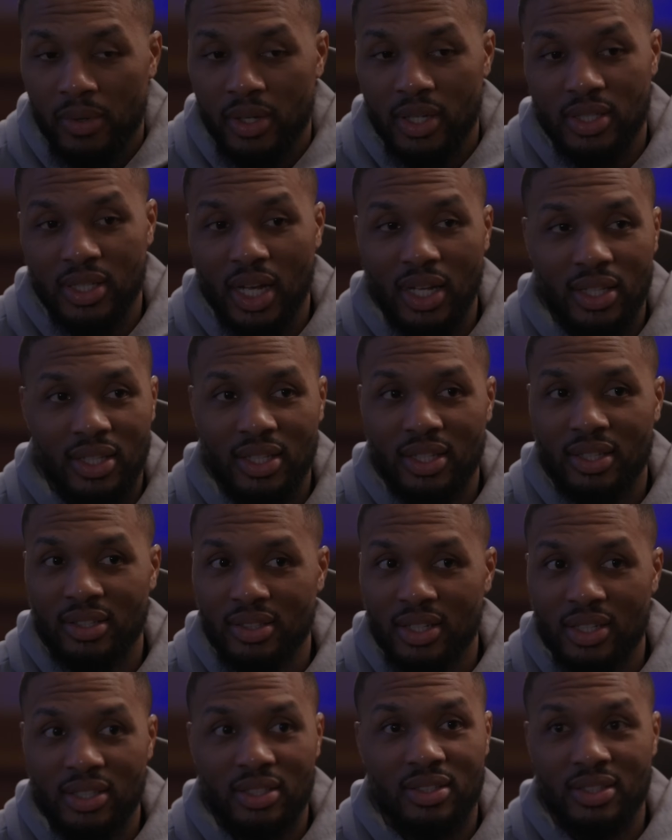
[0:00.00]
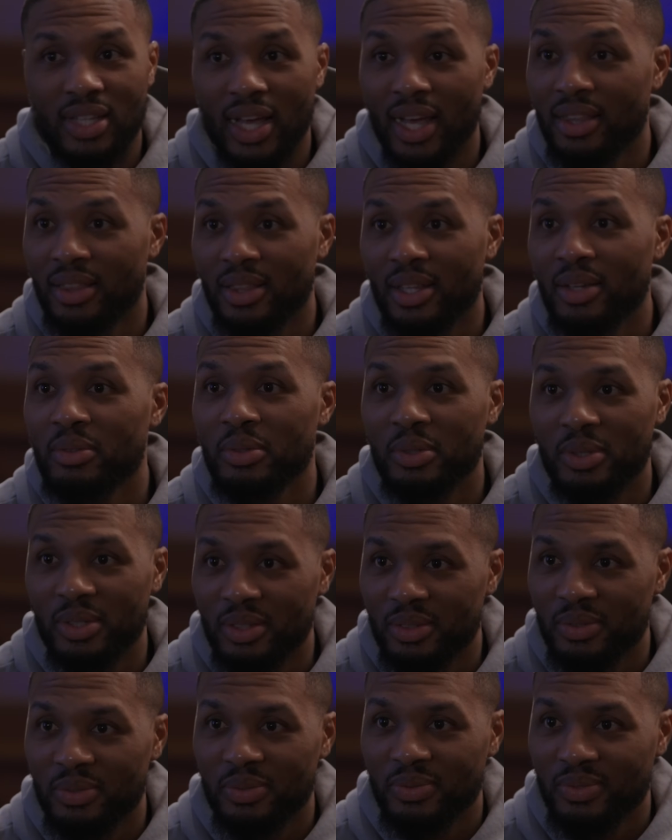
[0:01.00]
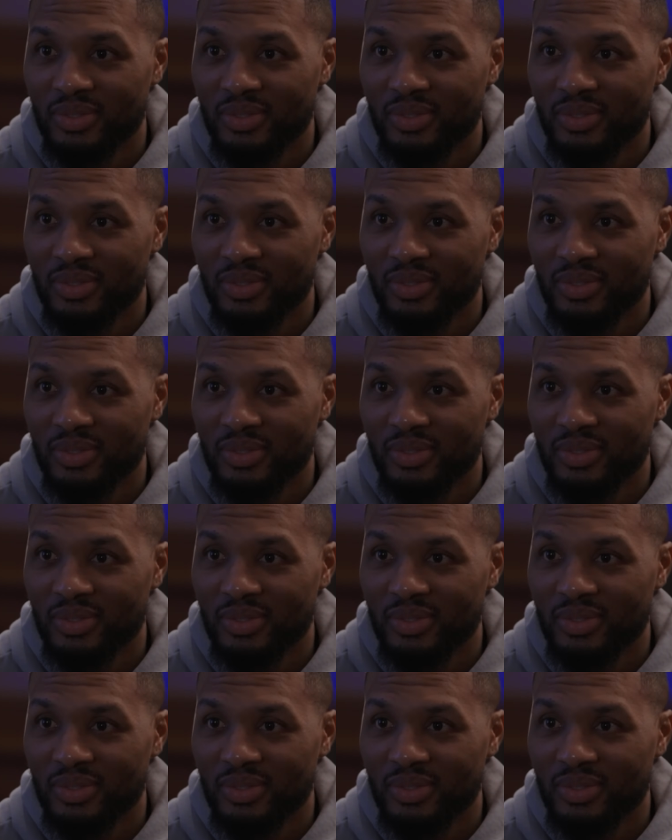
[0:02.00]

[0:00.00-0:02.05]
Because I think there's that level of